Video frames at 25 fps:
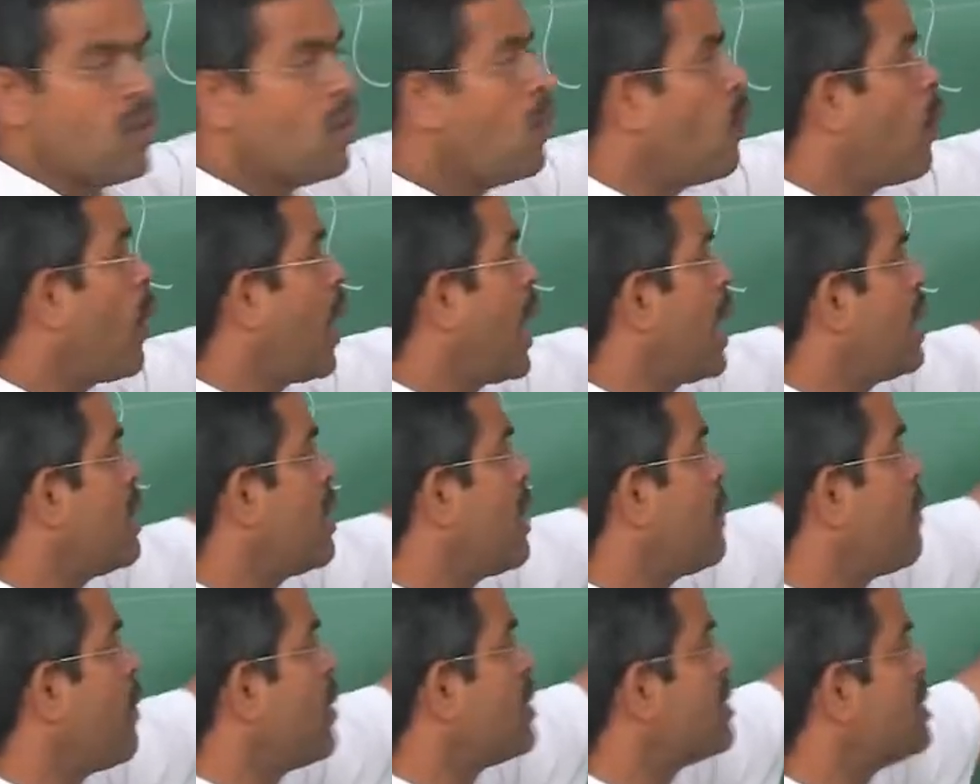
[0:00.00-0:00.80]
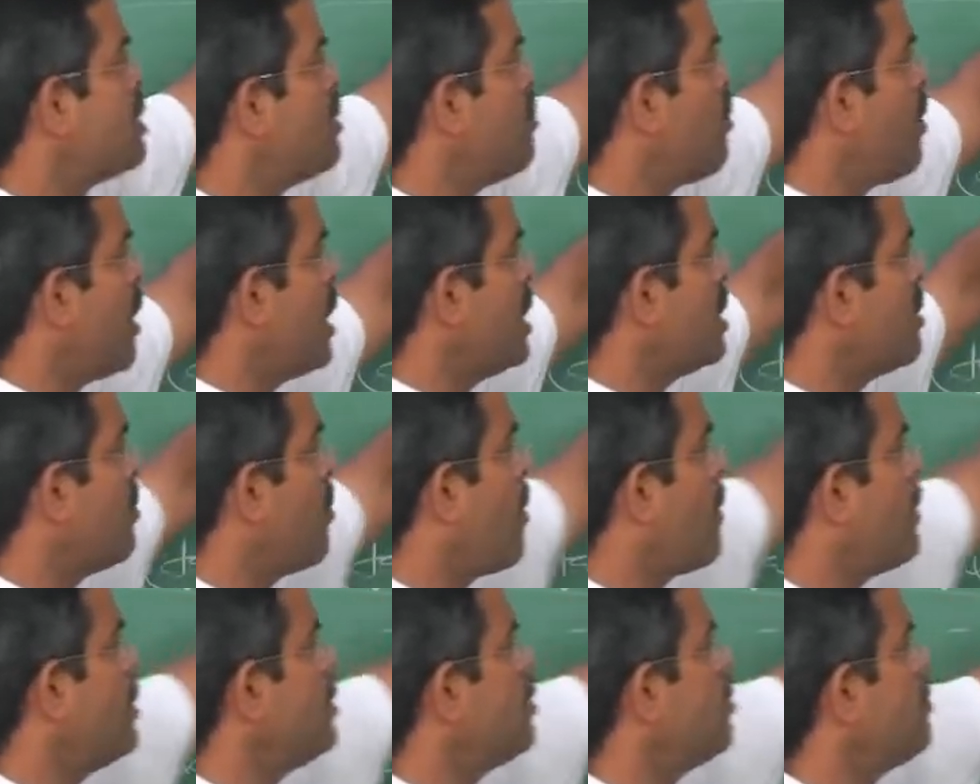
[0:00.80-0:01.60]
Why they are positive buoyant? The
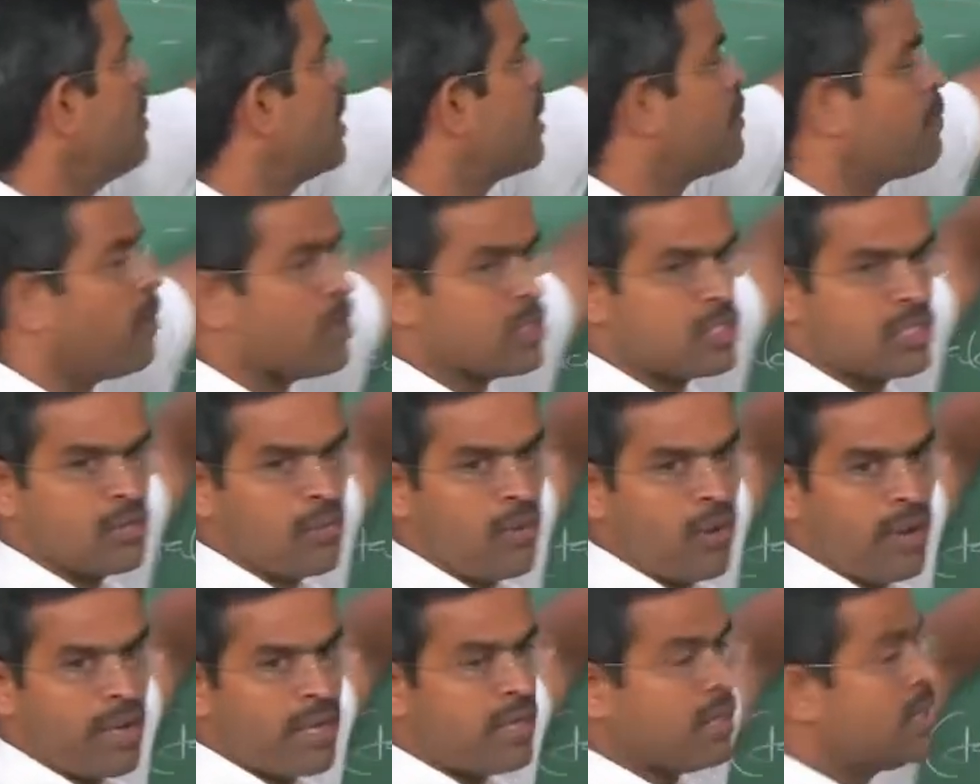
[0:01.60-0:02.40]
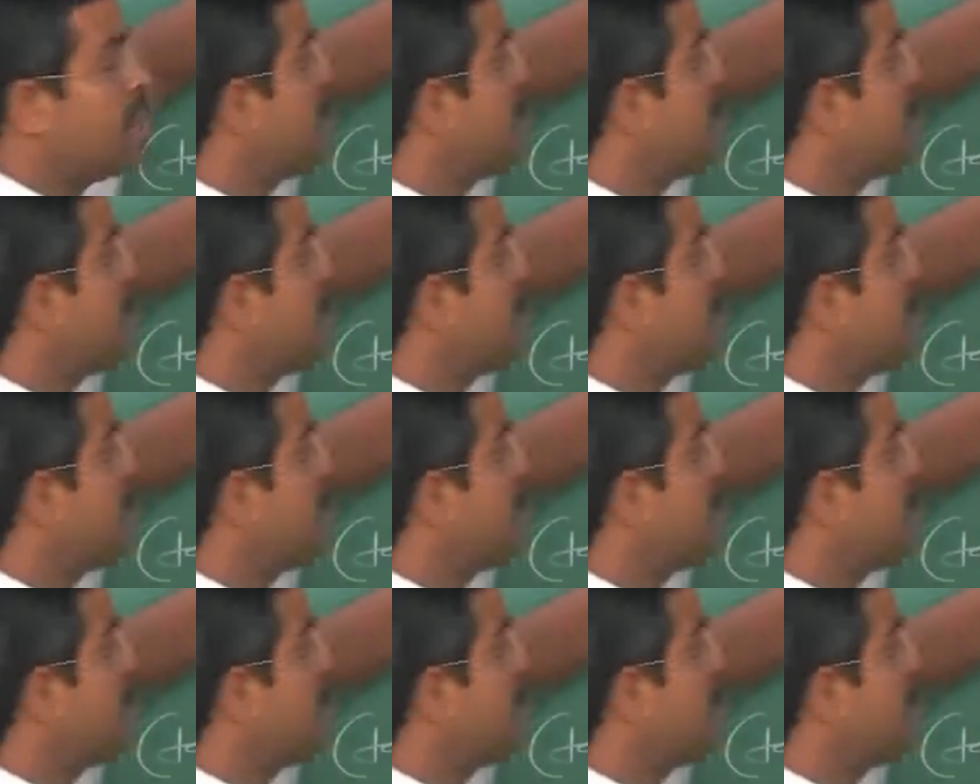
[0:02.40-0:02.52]
moment you make positive buoyant